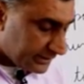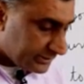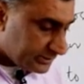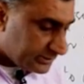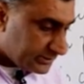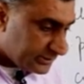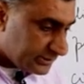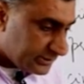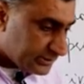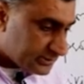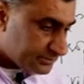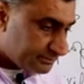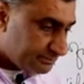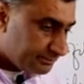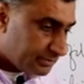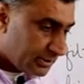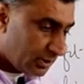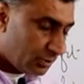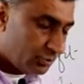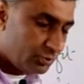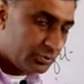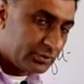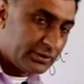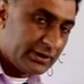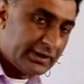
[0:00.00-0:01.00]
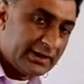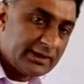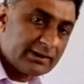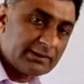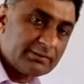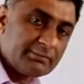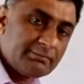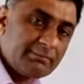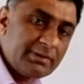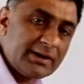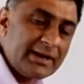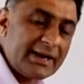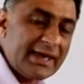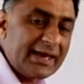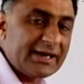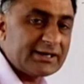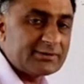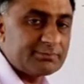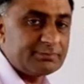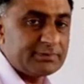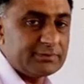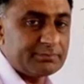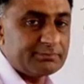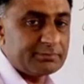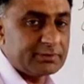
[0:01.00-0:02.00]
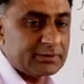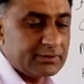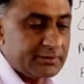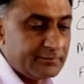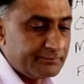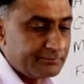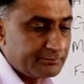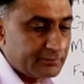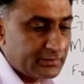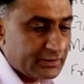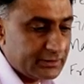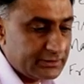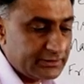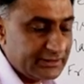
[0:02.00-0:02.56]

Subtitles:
and these brown and black people,